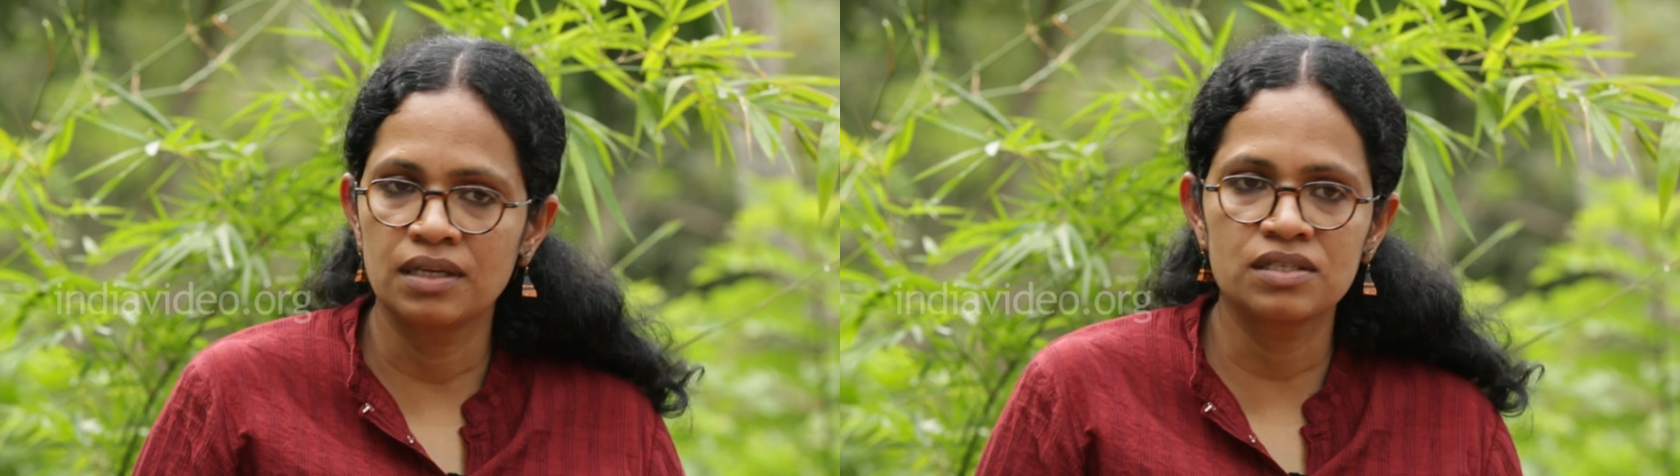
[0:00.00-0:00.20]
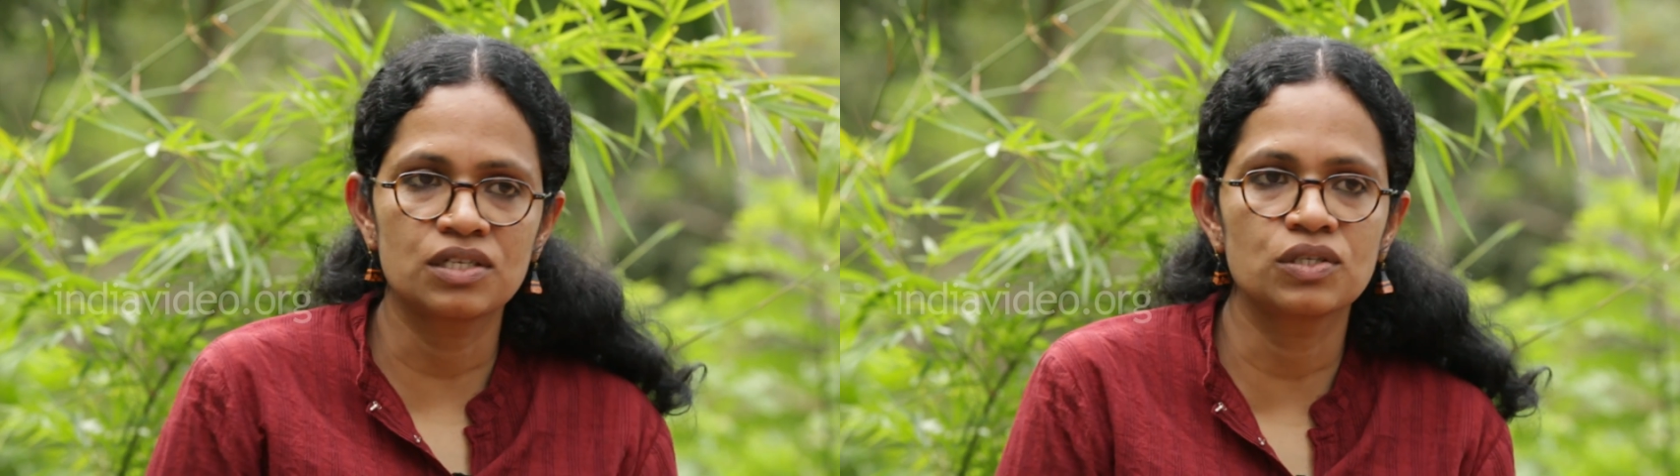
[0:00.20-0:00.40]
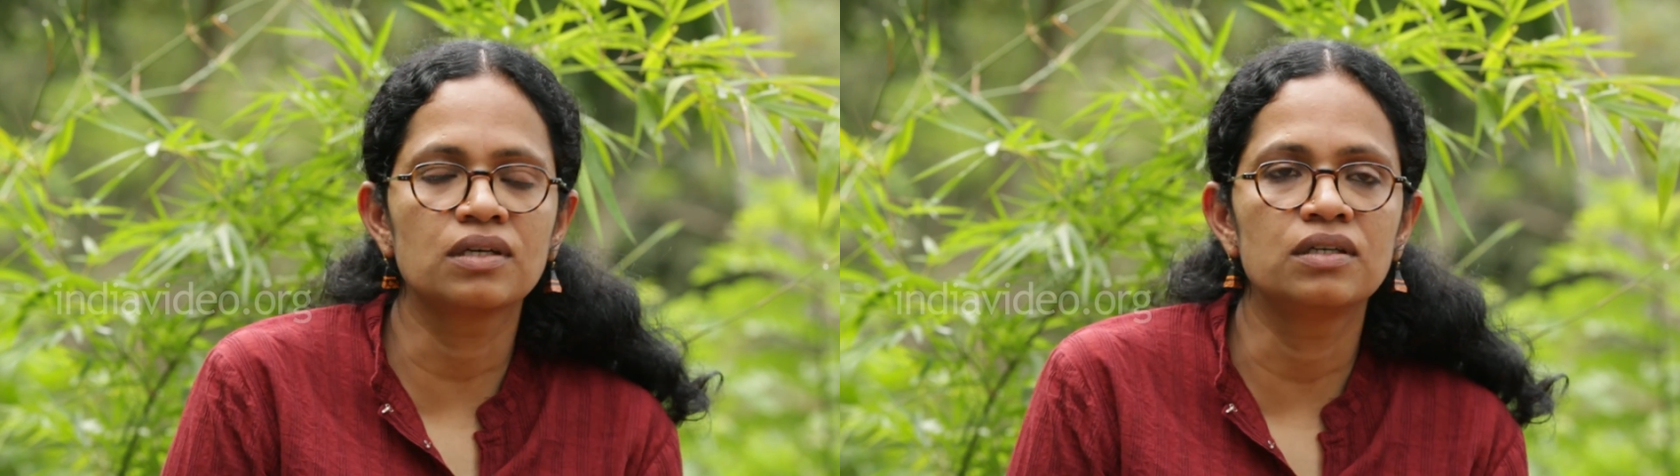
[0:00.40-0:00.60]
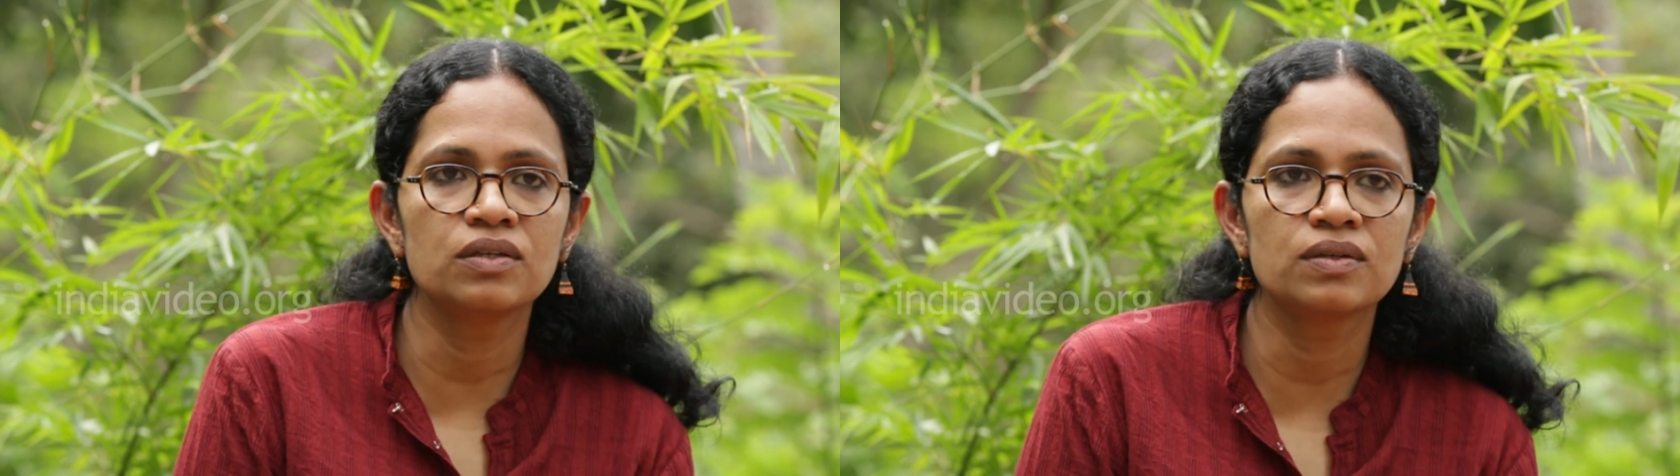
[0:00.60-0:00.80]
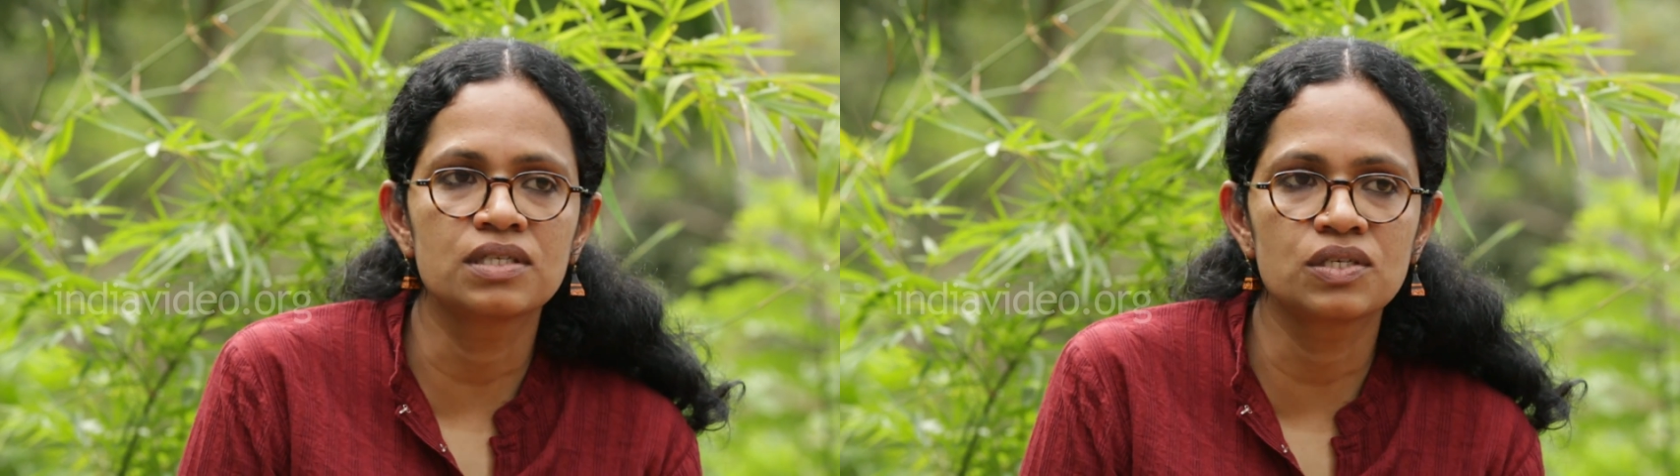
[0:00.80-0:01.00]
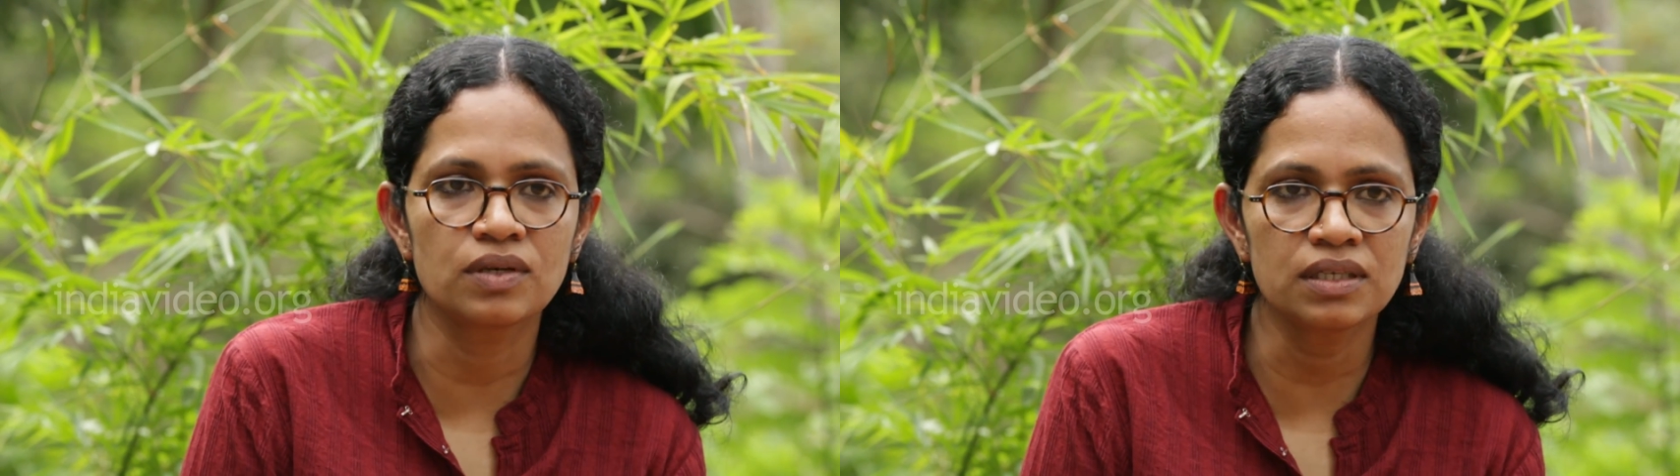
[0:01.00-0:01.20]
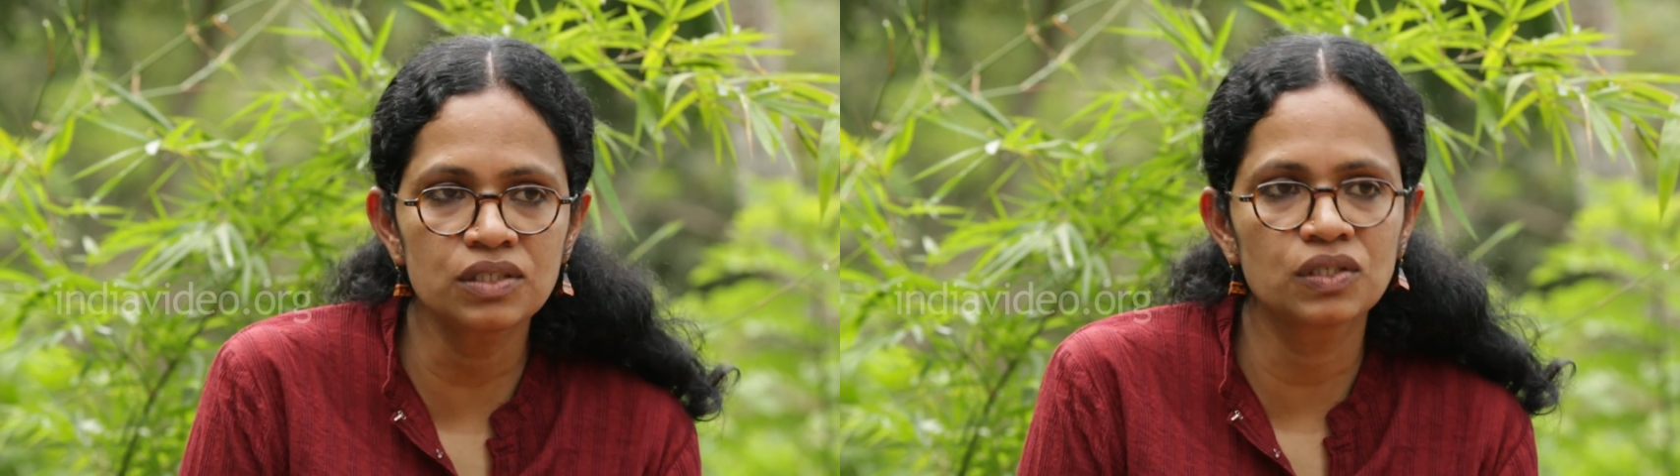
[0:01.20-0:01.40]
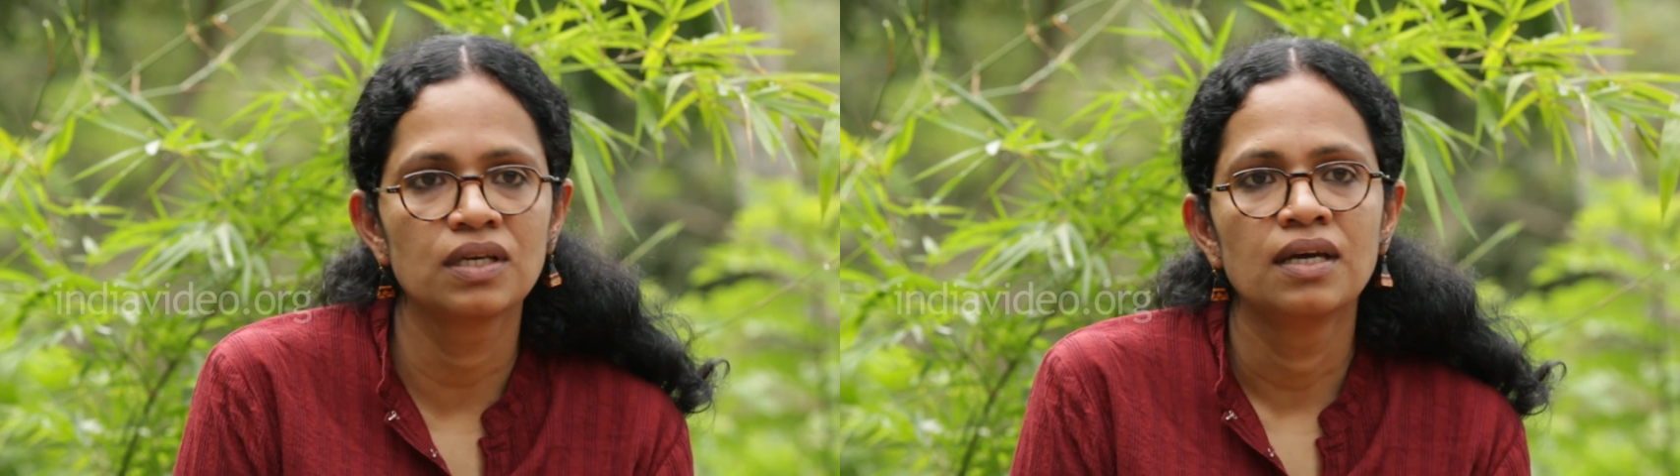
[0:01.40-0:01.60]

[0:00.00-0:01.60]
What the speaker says: in such a continuous stretch.